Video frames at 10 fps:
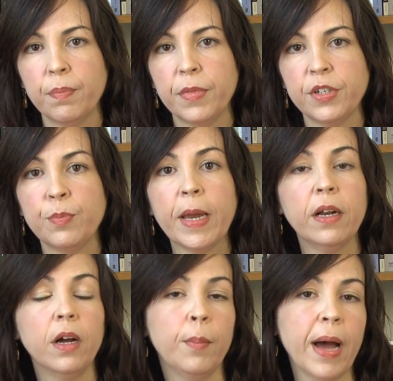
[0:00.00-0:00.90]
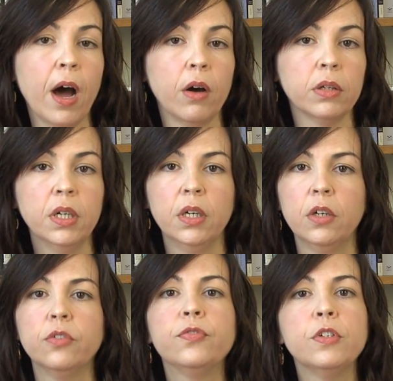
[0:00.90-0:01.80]
the debate about
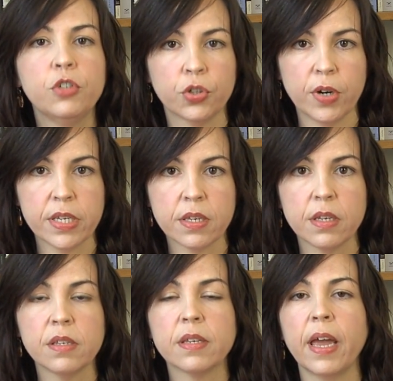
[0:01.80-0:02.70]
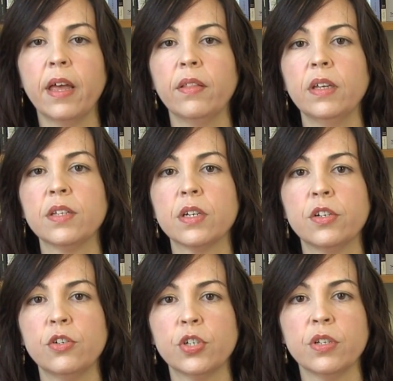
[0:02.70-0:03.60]
food choices and the
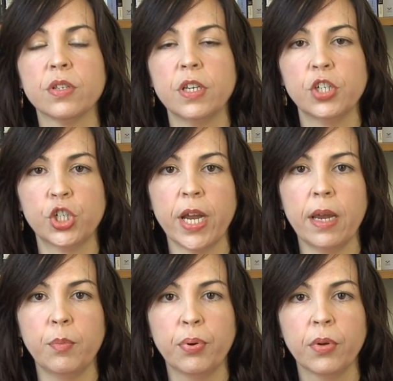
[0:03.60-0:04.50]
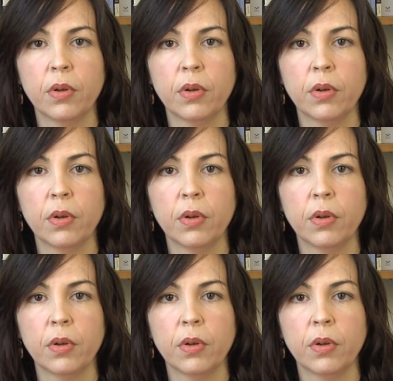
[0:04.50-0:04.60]
institutions that shape